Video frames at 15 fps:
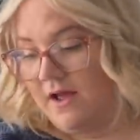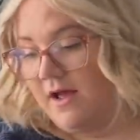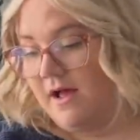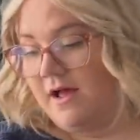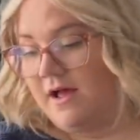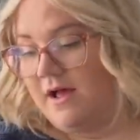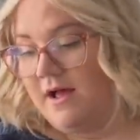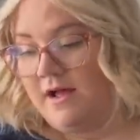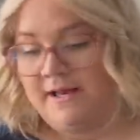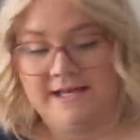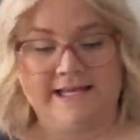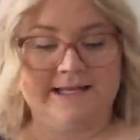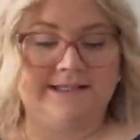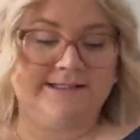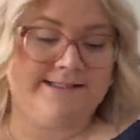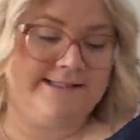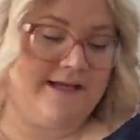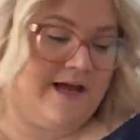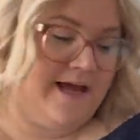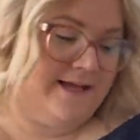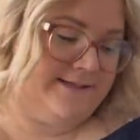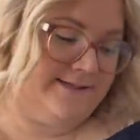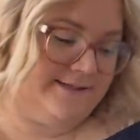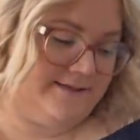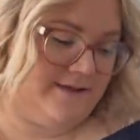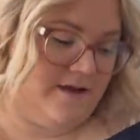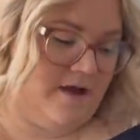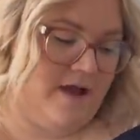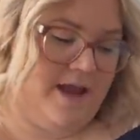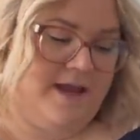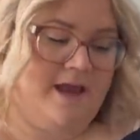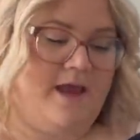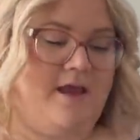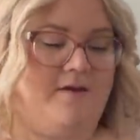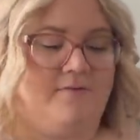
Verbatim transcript: Uh, needle size, I